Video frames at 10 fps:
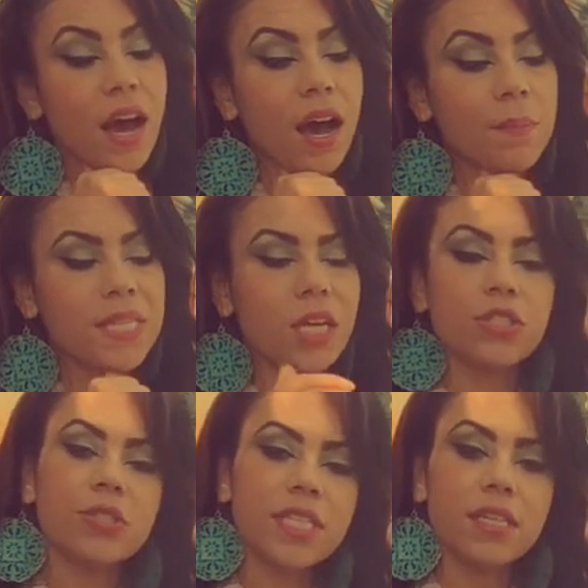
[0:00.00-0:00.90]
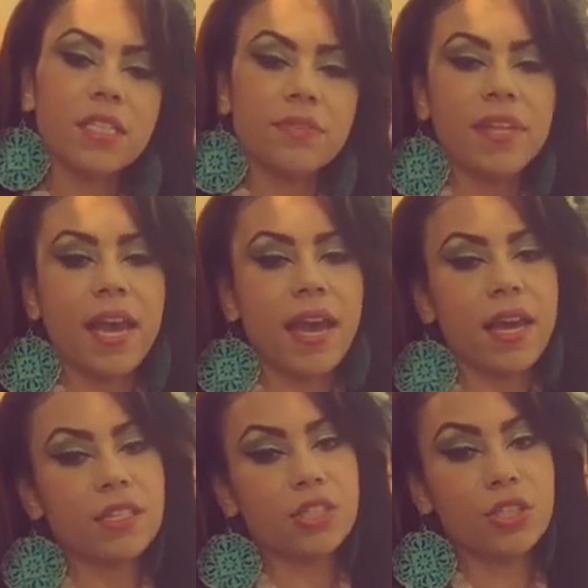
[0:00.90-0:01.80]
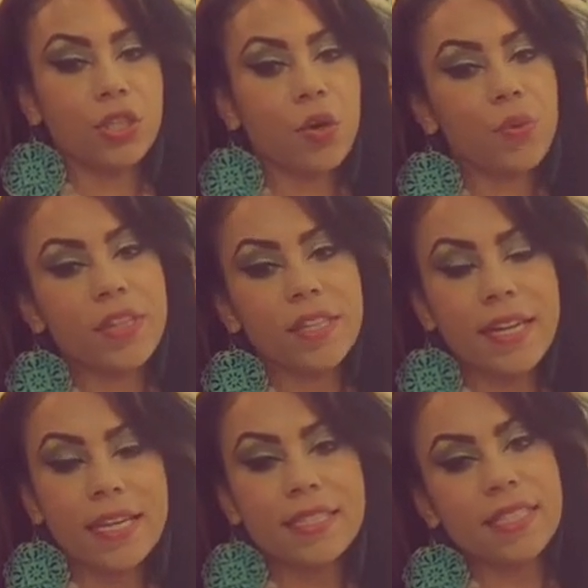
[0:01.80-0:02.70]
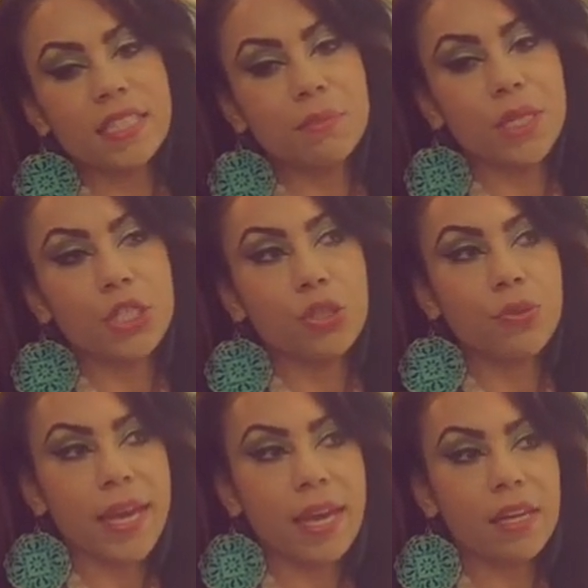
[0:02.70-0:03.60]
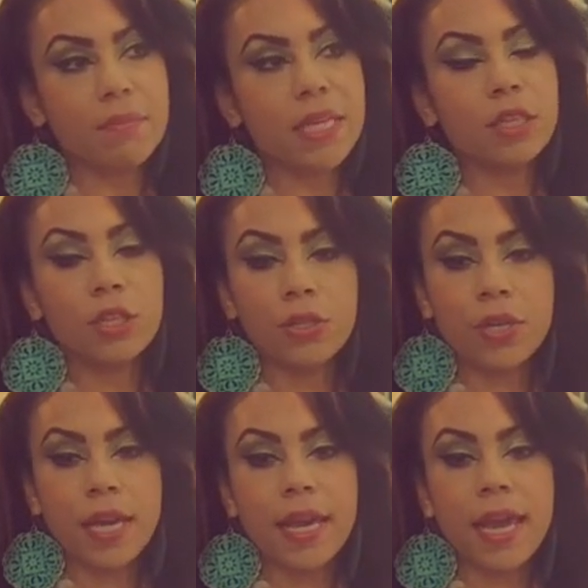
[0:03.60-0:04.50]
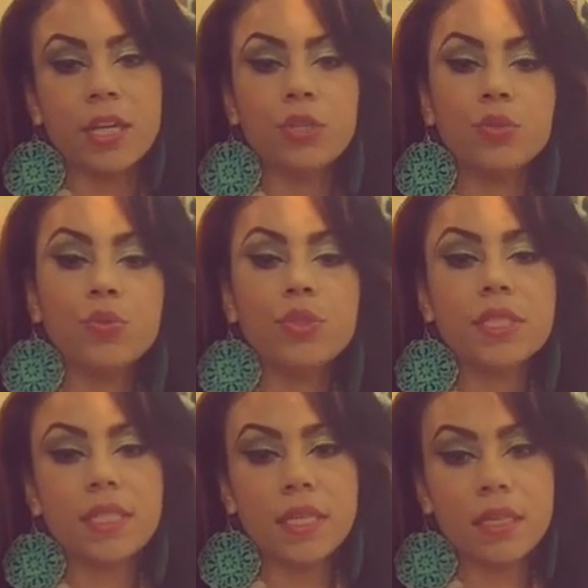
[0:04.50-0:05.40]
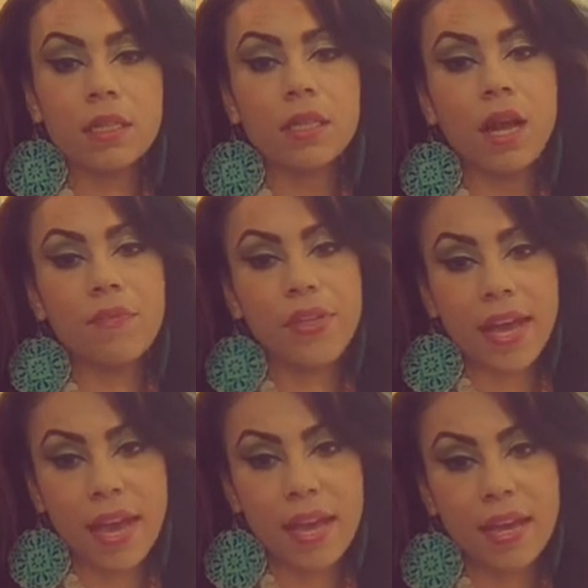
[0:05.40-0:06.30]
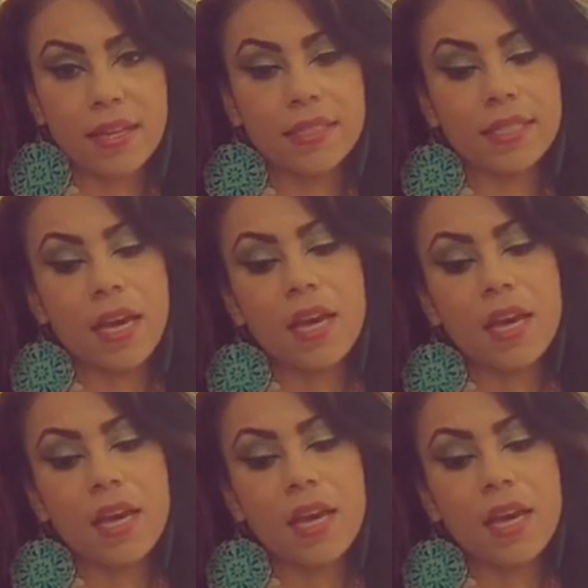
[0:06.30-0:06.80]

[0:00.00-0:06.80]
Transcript: It's also skills of the hands. So within the next 6 months, you can be learning a new skill of the hands,